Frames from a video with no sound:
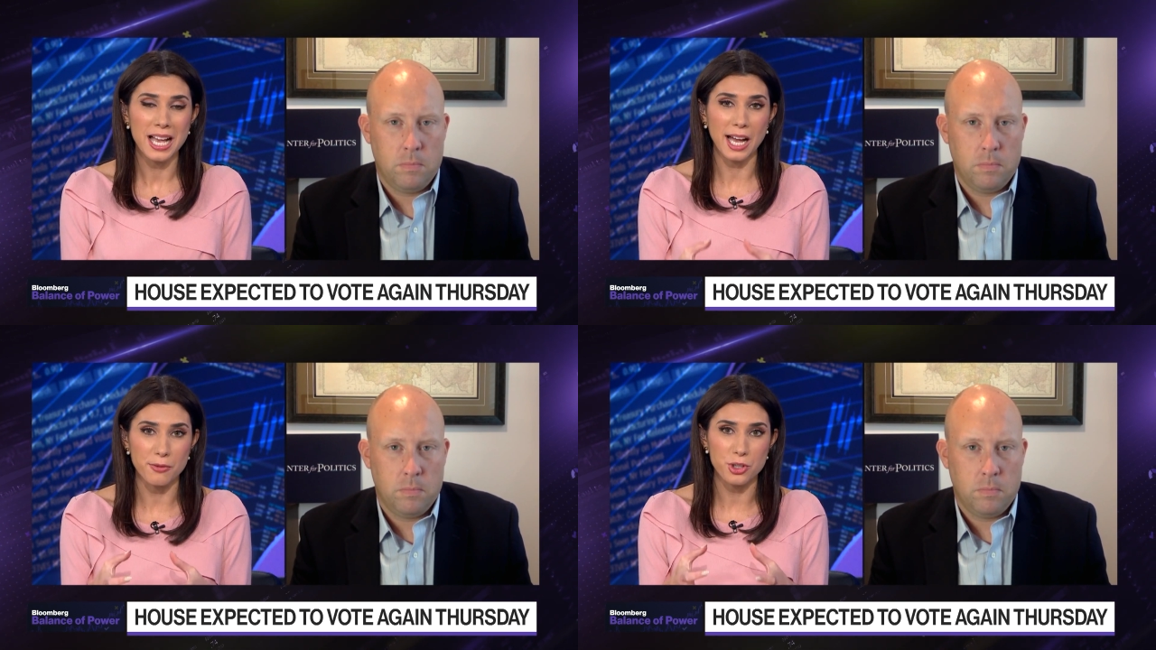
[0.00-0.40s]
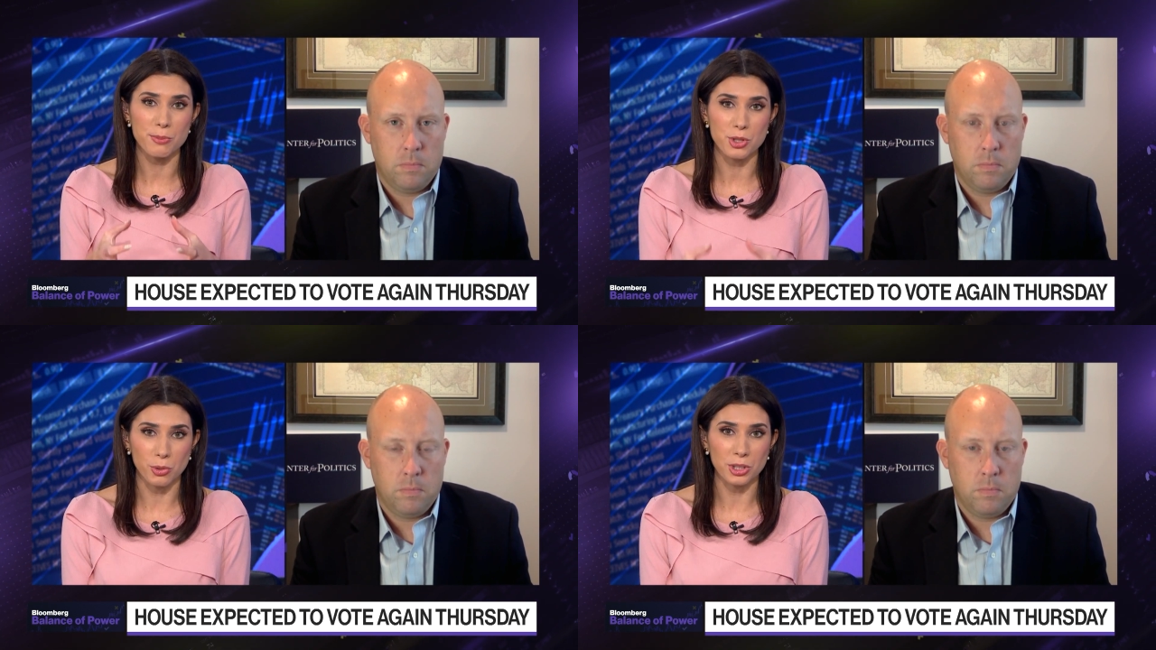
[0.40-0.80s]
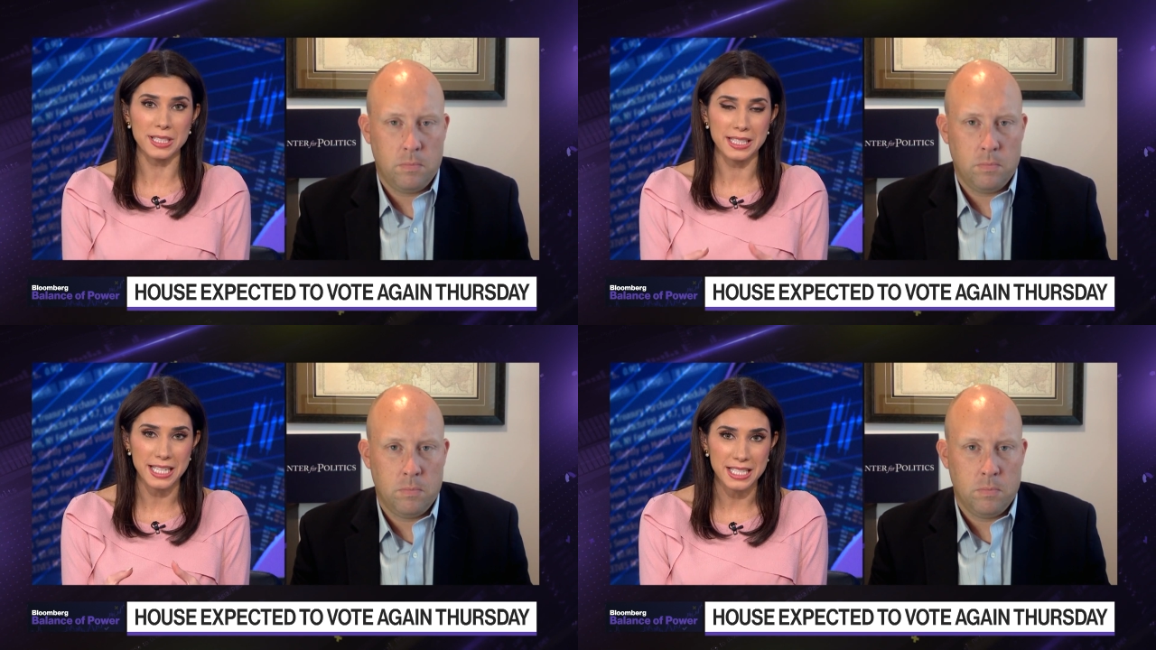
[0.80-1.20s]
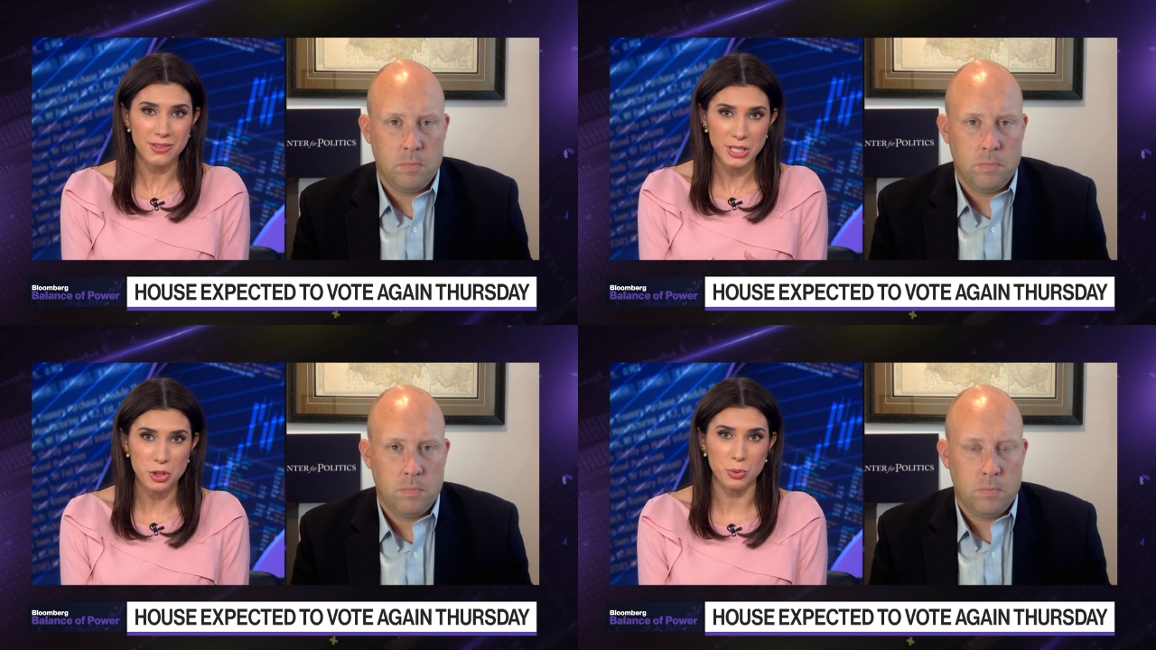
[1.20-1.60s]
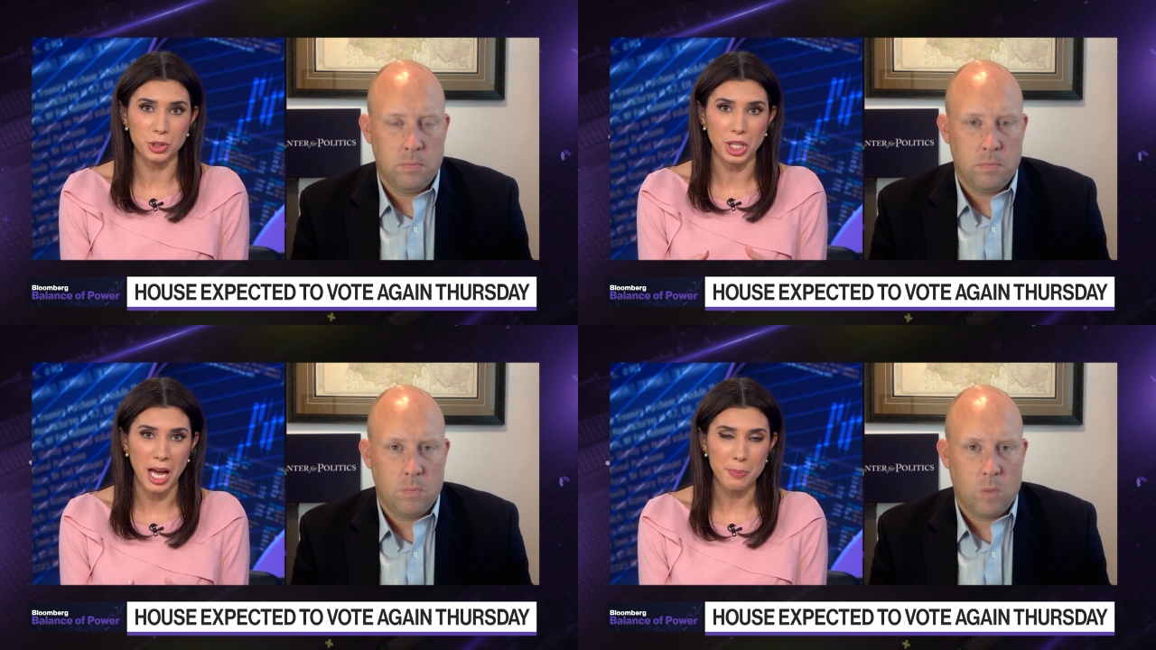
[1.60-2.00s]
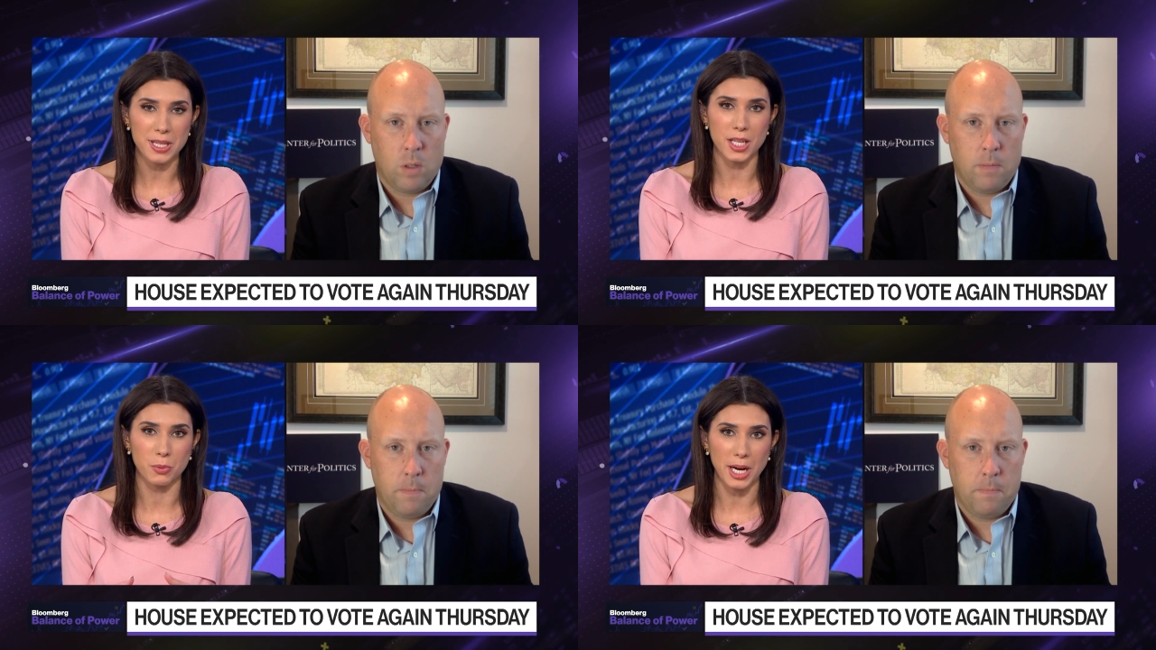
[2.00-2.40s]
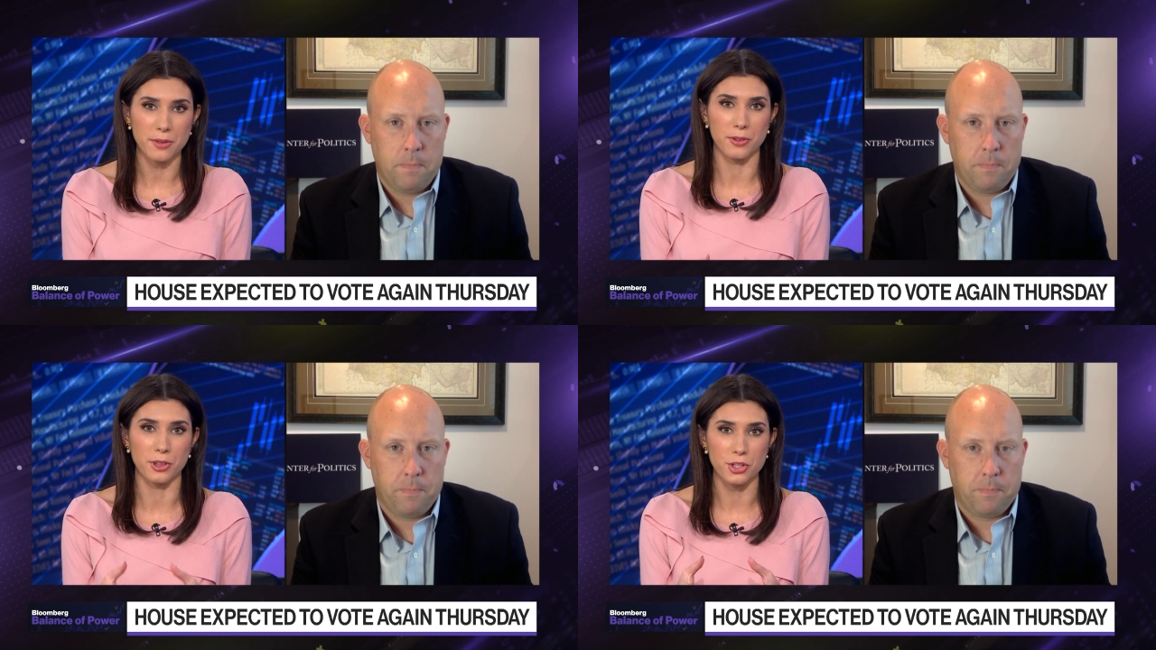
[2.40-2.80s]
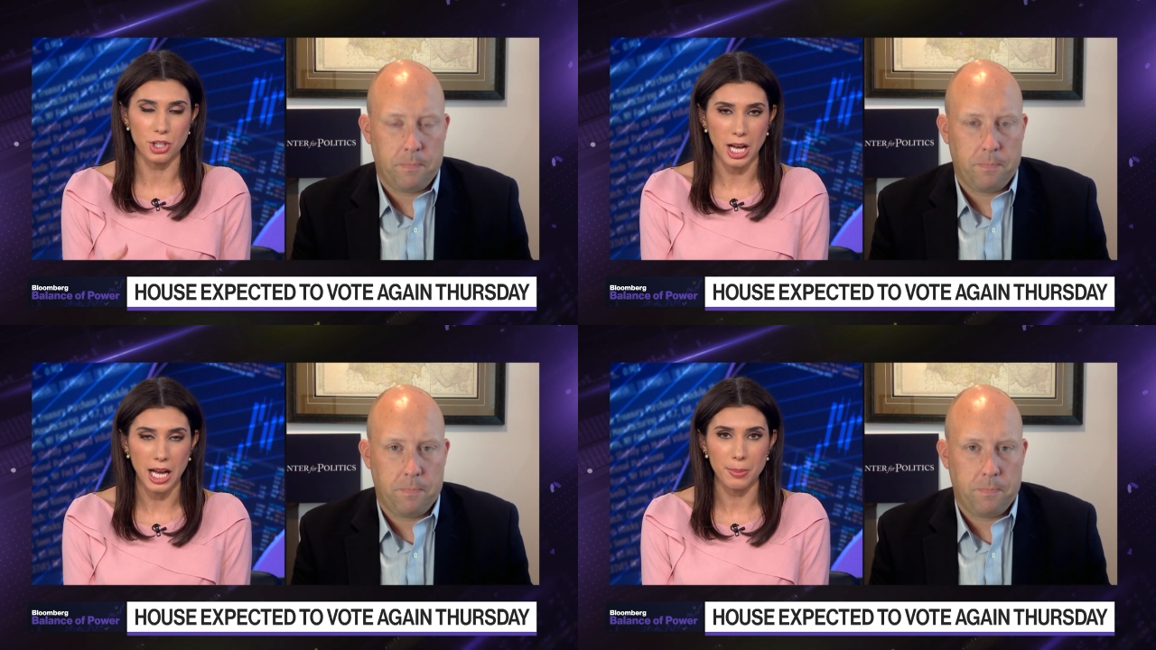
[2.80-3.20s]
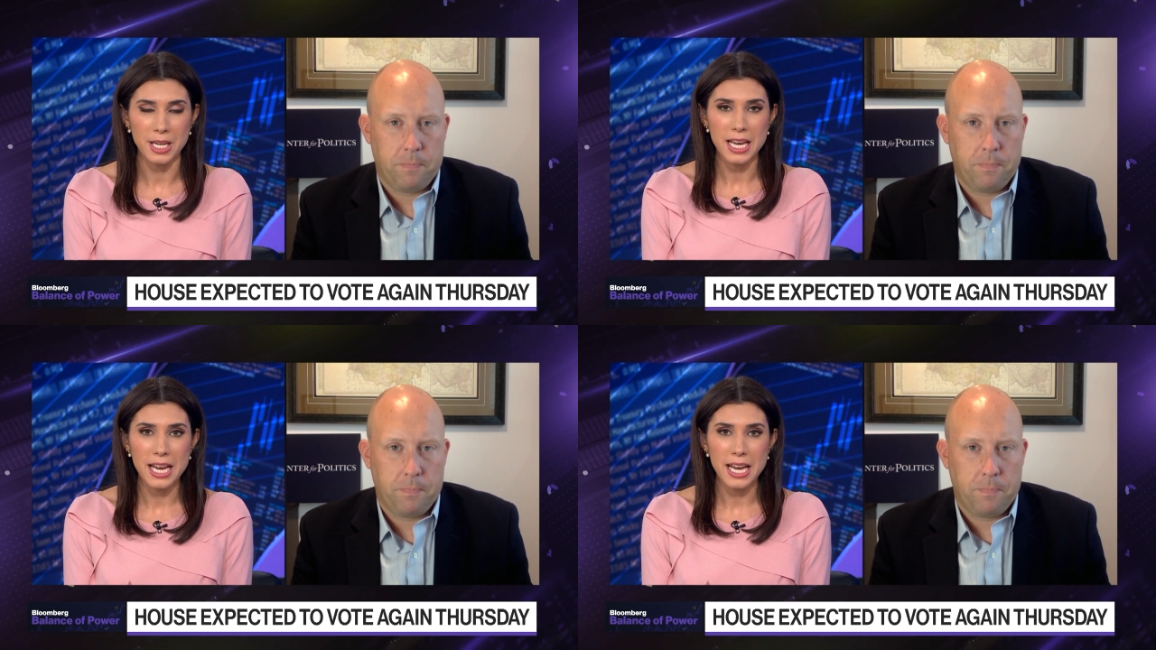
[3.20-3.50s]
Speaker 1: of Jim Jordan, the individual, not being right for the job.